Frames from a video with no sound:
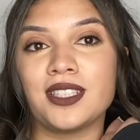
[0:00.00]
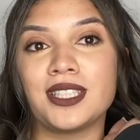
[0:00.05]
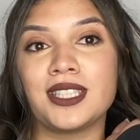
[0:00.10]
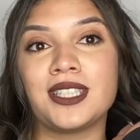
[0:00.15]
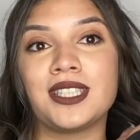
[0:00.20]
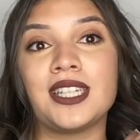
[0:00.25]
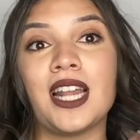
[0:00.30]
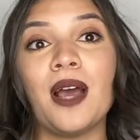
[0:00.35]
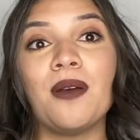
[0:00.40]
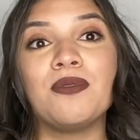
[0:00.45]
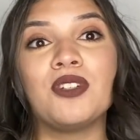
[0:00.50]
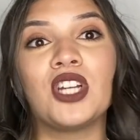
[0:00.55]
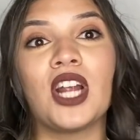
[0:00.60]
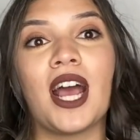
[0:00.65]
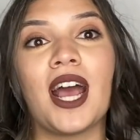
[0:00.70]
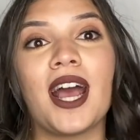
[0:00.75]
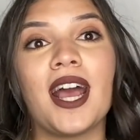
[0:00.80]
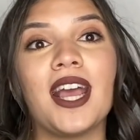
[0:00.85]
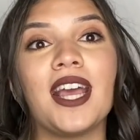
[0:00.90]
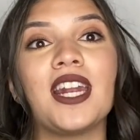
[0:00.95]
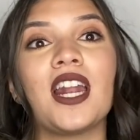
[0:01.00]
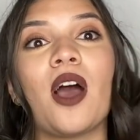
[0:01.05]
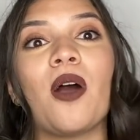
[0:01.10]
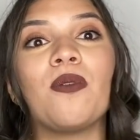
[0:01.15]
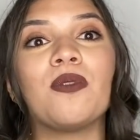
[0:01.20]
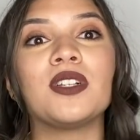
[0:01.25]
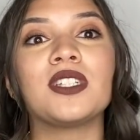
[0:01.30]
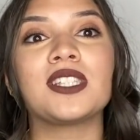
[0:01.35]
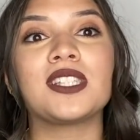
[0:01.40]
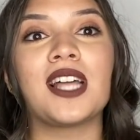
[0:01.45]
Snapchat, and
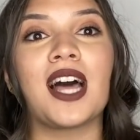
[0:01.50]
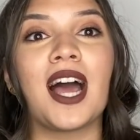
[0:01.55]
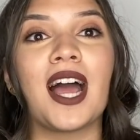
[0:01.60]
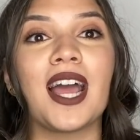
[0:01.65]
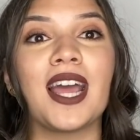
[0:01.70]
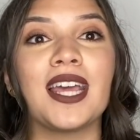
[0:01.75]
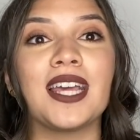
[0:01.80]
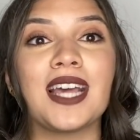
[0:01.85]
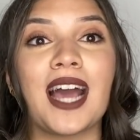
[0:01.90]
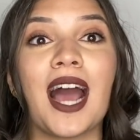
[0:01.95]
I was like,